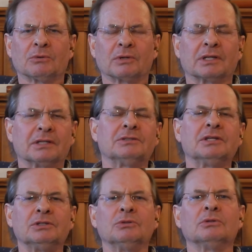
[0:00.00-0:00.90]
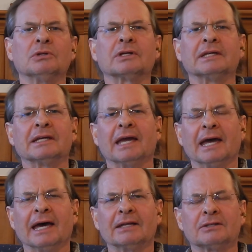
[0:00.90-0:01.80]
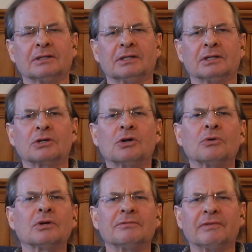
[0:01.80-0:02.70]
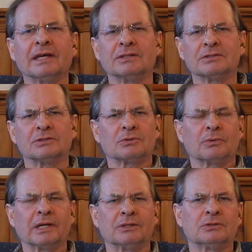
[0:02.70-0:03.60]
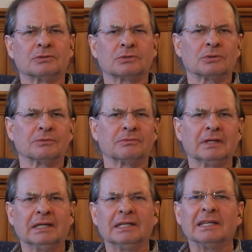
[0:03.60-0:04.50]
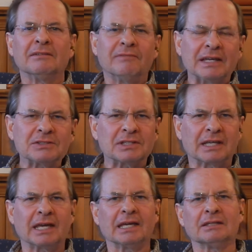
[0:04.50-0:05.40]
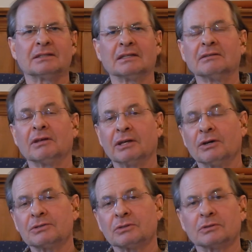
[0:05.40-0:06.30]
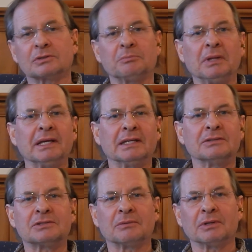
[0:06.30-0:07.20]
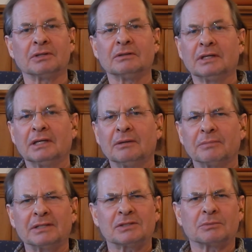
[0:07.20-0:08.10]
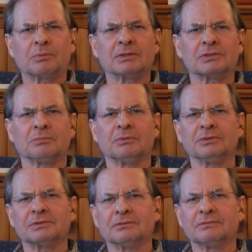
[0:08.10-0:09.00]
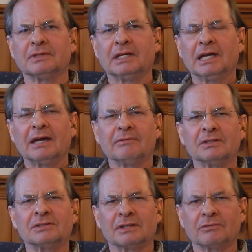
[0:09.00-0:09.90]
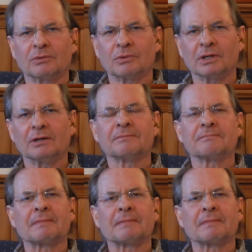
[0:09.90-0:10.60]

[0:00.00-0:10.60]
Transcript: We're going to continue looking at current events as a way to sort of investigate and also explain some of the basic principles of Heaven is Everywhere.